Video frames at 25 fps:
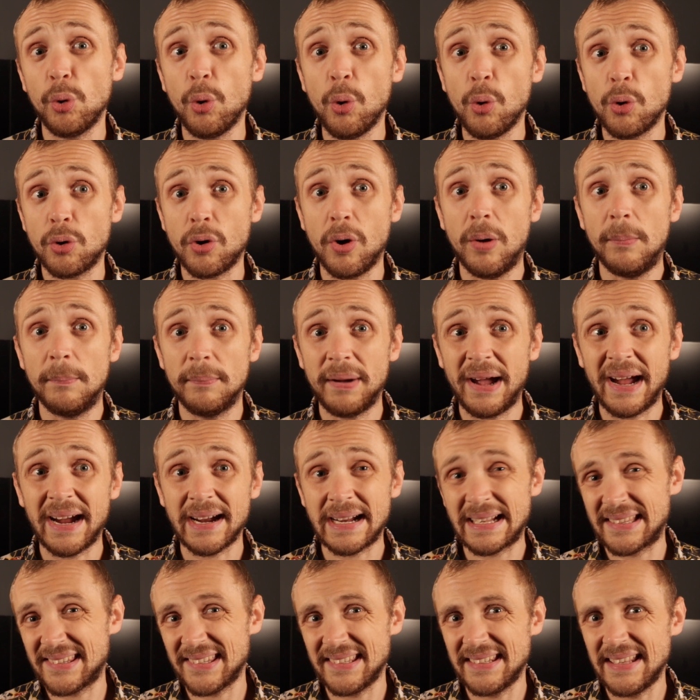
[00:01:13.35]
or
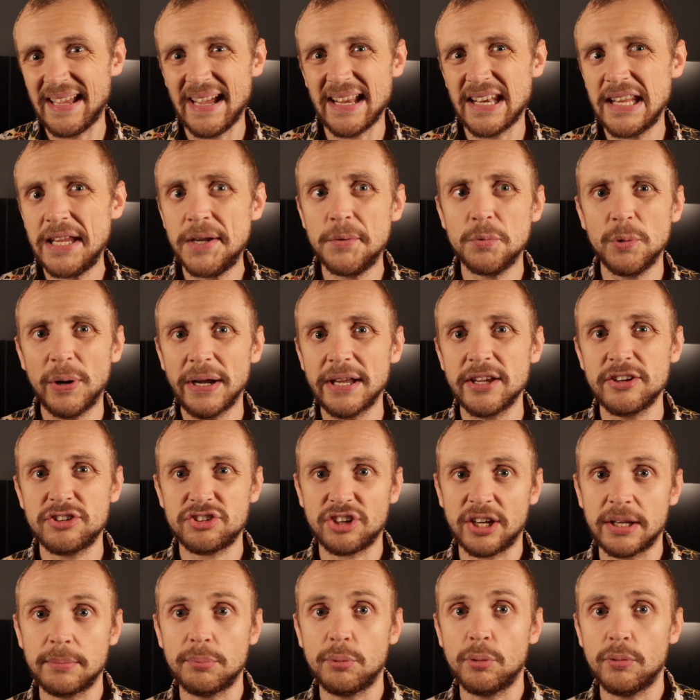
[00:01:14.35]
compact in any way,
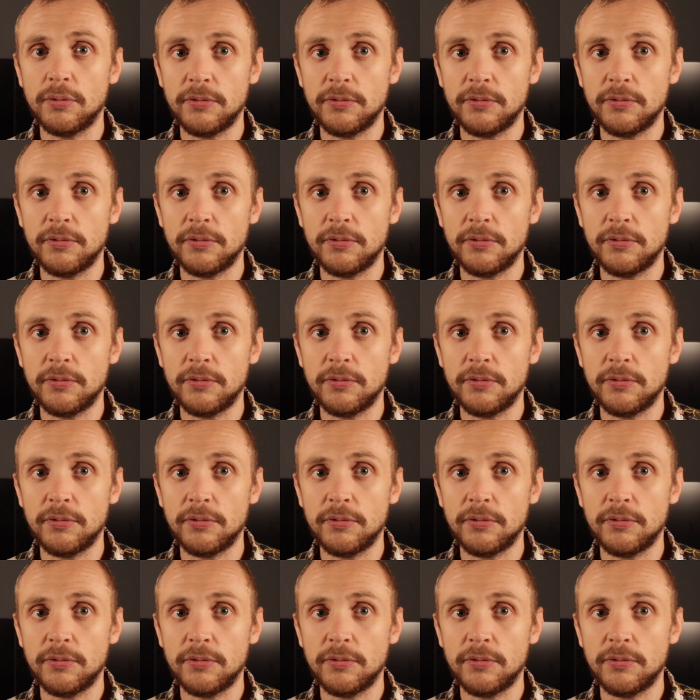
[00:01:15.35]
shape or